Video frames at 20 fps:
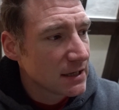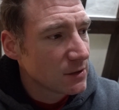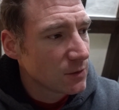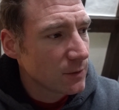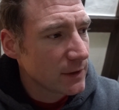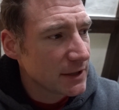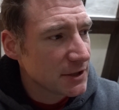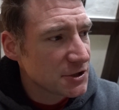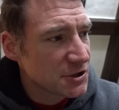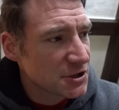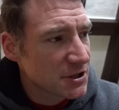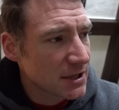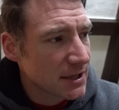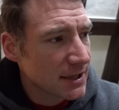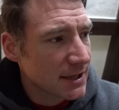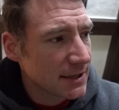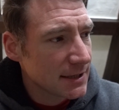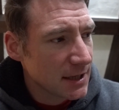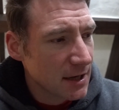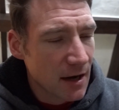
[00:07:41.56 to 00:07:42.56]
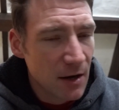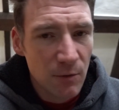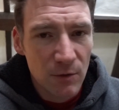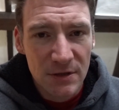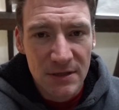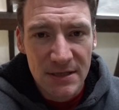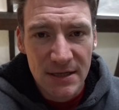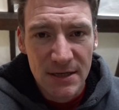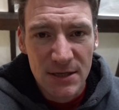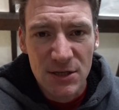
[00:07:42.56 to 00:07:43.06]
which, uh, you know, I
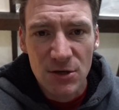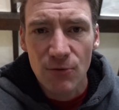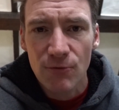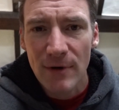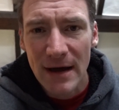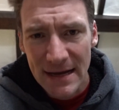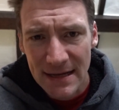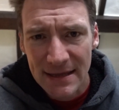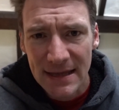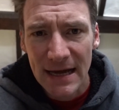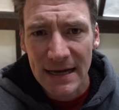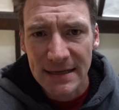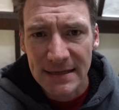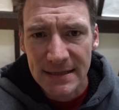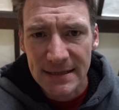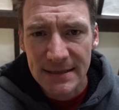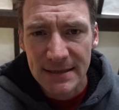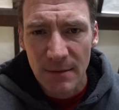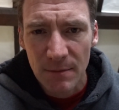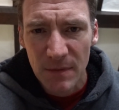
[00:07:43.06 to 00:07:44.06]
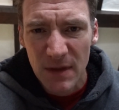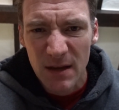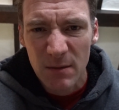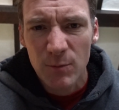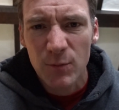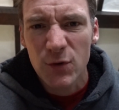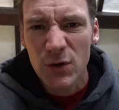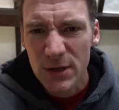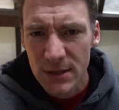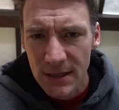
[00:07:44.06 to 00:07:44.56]
want to direct that to something
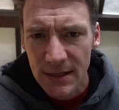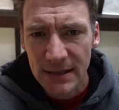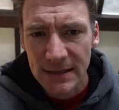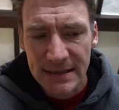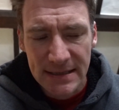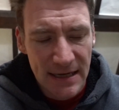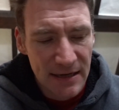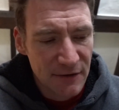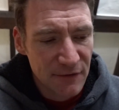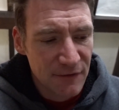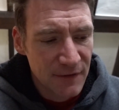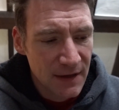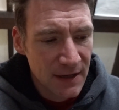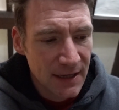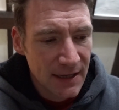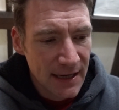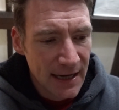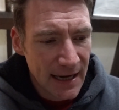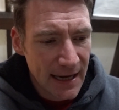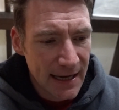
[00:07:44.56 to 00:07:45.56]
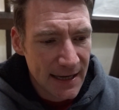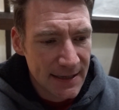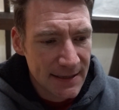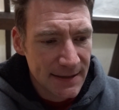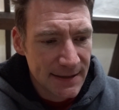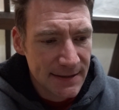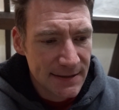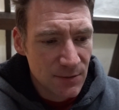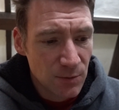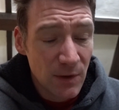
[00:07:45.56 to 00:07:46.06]
productive.
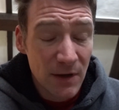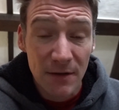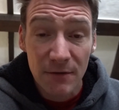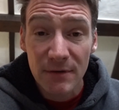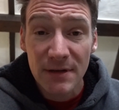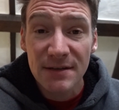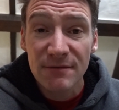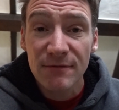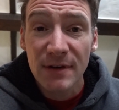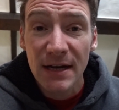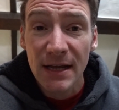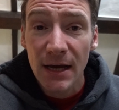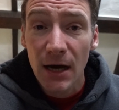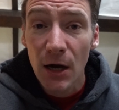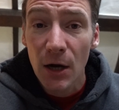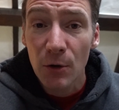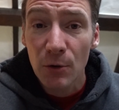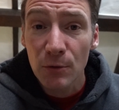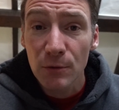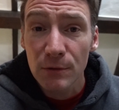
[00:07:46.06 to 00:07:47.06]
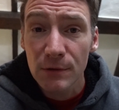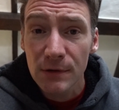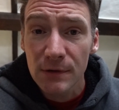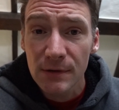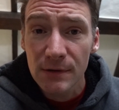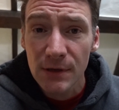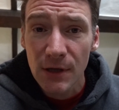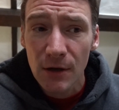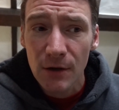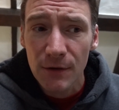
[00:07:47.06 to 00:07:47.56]
And well, there isn't really a whole
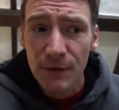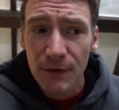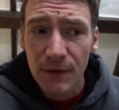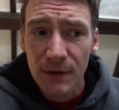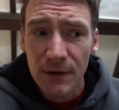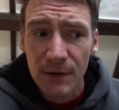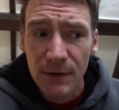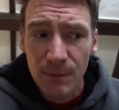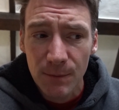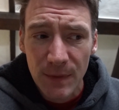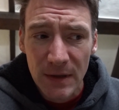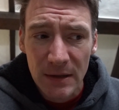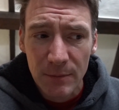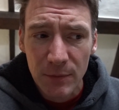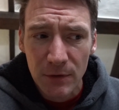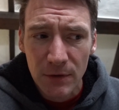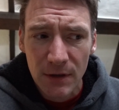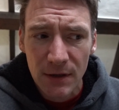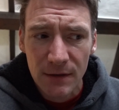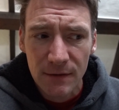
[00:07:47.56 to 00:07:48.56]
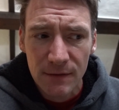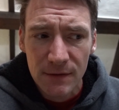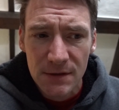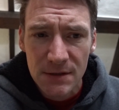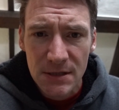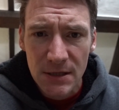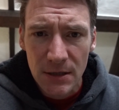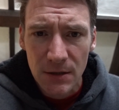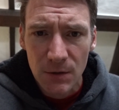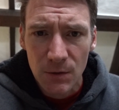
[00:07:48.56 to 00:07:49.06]
lot that people can
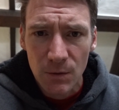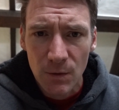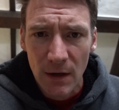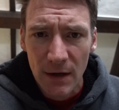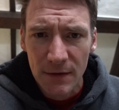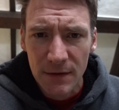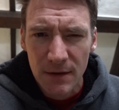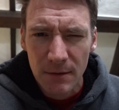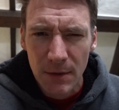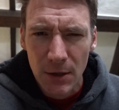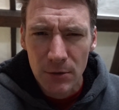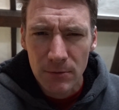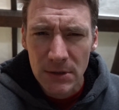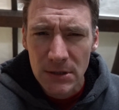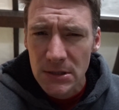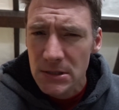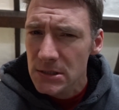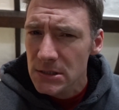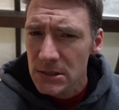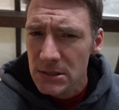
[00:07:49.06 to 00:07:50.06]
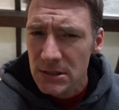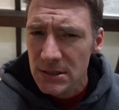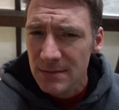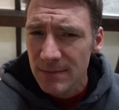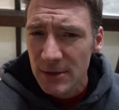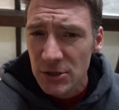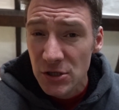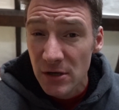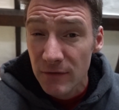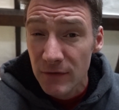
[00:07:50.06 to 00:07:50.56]
do at the moment,
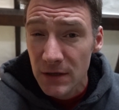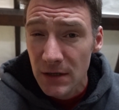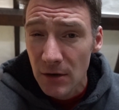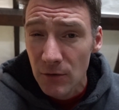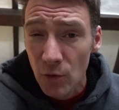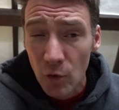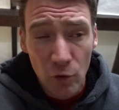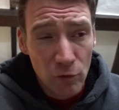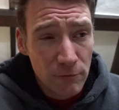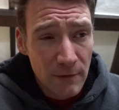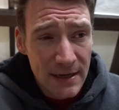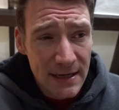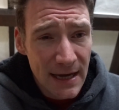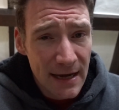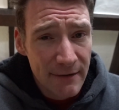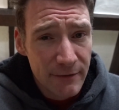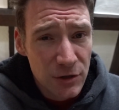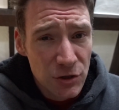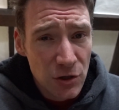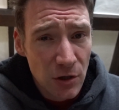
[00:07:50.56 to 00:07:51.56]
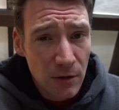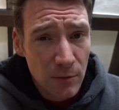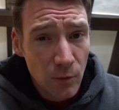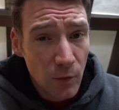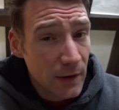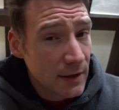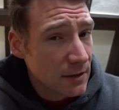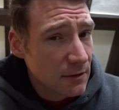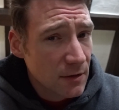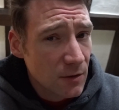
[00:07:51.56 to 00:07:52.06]
especially if you don't already have a job
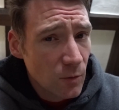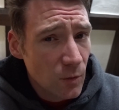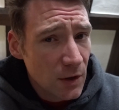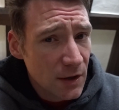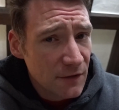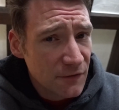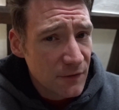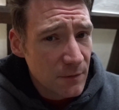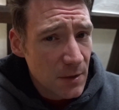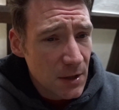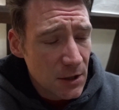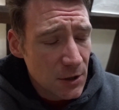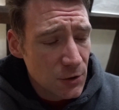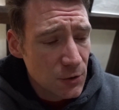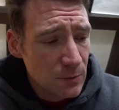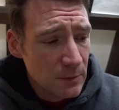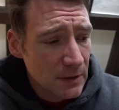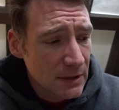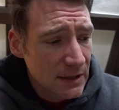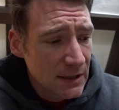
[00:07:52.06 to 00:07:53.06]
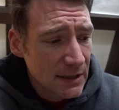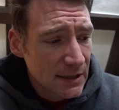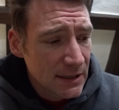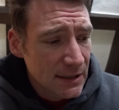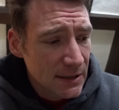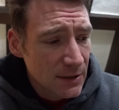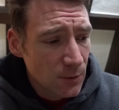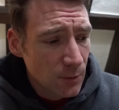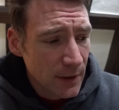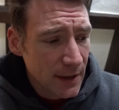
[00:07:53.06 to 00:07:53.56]
where you can work from home,
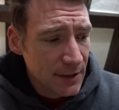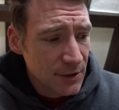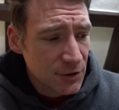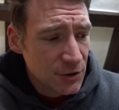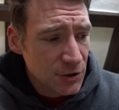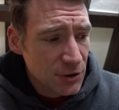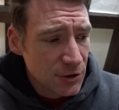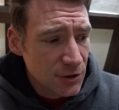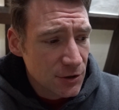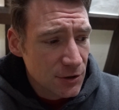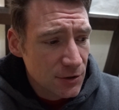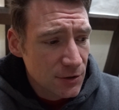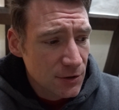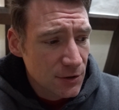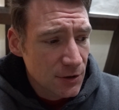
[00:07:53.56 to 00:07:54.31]
which